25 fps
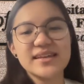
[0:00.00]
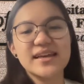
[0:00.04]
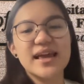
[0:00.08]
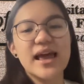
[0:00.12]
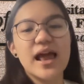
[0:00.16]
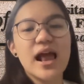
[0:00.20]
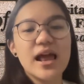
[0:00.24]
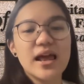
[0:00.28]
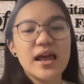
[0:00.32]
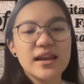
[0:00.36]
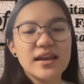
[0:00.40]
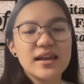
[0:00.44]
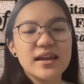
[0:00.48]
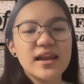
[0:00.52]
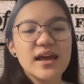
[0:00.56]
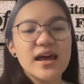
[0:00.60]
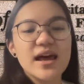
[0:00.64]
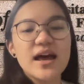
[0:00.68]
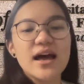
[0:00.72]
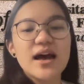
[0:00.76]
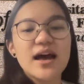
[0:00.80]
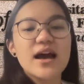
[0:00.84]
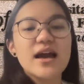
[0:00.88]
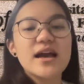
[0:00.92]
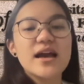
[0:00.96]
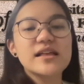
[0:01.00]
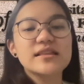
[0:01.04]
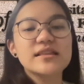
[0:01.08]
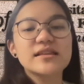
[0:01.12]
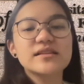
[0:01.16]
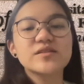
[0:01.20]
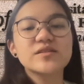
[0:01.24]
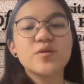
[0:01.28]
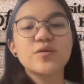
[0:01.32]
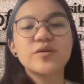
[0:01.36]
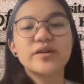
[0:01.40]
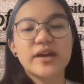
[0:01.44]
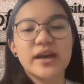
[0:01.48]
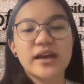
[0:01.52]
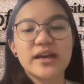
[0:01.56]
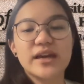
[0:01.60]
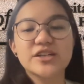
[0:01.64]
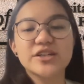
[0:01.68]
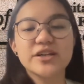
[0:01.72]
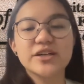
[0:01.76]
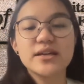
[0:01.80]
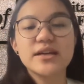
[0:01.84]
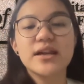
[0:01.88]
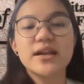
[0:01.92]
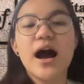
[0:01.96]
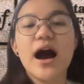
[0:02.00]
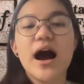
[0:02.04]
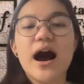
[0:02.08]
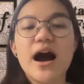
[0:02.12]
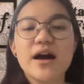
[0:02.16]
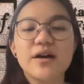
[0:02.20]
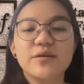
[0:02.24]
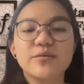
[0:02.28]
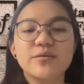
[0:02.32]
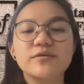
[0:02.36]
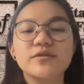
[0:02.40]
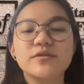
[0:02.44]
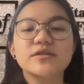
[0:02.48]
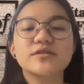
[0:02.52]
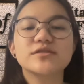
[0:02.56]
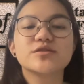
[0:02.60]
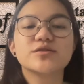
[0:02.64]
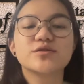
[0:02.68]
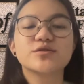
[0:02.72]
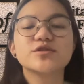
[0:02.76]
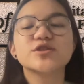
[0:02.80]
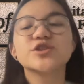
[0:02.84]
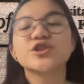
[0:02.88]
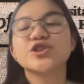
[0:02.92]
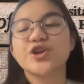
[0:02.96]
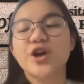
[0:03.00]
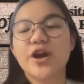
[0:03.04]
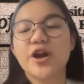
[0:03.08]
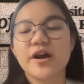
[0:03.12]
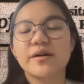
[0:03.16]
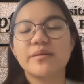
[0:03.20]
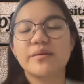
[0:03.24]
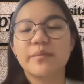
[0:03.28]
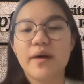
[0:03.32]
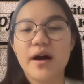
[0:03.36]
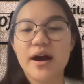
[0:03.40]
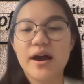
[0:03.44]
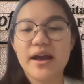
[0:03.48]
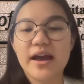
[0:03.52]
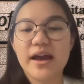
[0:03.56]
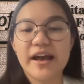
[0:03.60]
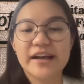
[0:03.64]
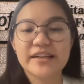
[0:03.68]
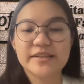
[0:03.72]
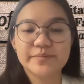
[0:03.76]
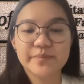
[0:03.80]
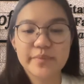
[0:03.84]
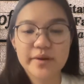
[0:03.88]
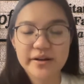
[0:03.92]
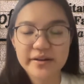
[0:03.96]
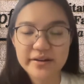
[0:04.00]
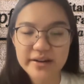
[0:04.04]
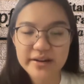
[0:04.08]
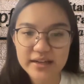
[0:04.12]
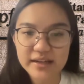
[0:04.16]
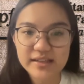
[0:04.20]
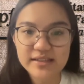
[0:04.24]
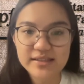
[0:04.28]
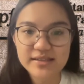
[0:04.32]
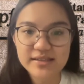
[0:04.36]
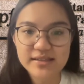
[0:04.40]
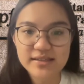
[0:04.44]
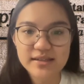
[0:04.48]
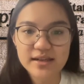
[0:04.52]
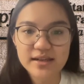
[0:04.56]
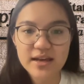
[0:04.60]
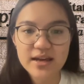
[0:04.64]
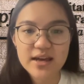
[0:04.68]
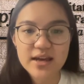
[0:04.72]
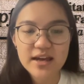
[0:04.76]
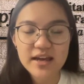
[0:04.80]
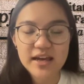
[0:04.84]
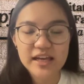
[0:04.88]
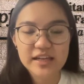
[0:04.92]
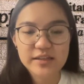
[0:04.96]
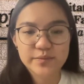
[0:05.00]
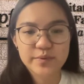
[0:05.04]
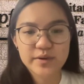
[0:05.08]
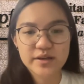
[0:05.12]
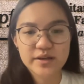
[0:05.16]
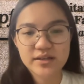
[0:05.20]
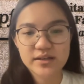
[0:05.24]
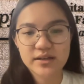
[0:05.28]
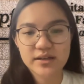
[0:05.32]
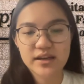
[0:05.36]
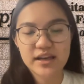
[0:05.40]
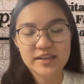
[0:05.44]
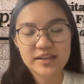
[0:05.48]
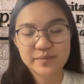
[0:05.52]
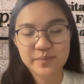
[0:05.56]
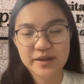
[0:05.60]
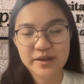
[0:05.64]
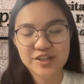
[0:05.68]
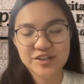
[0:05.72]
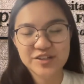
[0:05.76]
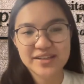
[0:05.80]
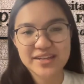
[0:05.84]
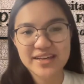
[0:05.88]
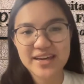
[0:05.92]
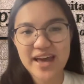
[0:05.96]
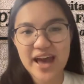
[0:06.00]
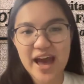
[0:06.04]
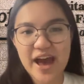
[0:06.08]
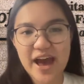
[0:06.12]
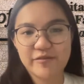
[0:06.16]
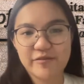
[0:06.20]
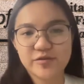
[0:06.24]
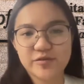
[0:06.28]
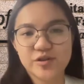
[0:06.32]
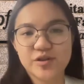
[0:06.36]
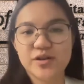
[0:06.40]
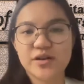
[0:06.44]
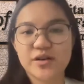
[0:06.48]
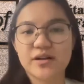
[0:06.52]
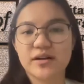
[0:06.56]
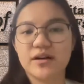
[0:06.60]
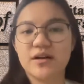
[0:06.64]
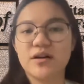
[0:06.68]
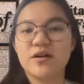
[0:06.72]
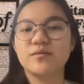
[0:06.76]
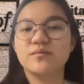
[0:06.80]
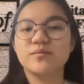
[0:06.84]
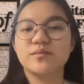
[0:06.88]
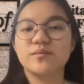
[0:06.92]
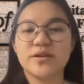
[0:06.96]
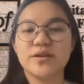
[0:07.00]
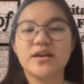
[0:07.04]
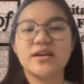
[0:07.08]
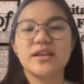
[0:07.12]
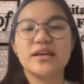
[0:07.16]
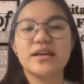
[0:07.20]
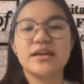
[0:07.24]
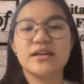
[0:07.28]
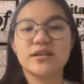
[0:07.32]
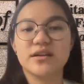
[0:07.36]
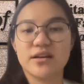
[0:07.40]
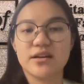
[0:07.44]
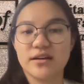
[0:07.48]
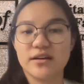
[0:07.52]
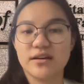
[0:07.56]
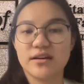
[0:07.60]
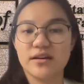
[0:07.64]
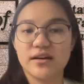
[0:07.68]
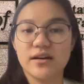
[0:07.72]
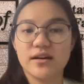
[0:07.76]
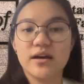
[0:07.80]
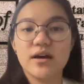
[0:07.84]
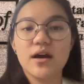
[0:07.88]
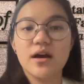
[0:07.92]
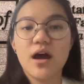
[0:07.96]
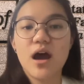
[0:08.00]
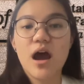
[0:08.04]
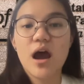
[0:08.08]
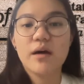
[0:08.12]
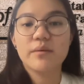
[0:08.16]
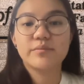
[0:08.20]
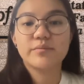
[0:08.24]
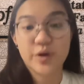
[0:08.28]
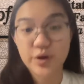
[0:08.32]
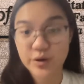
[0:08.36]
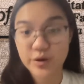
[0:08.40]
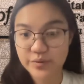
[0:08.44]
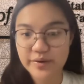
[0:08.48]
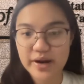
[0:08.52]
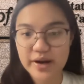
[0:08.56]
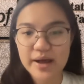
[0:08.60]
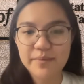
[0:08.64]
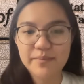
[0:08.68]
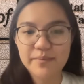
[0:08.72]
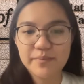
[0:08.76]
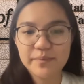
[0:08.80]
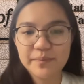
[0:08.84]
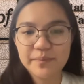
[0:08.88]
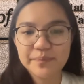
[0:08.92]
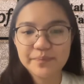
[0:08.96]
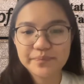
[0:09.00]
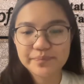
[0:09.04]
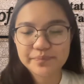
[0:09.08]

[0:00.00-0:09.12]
And in this occasion, I want to share my experience, especially after completing the program.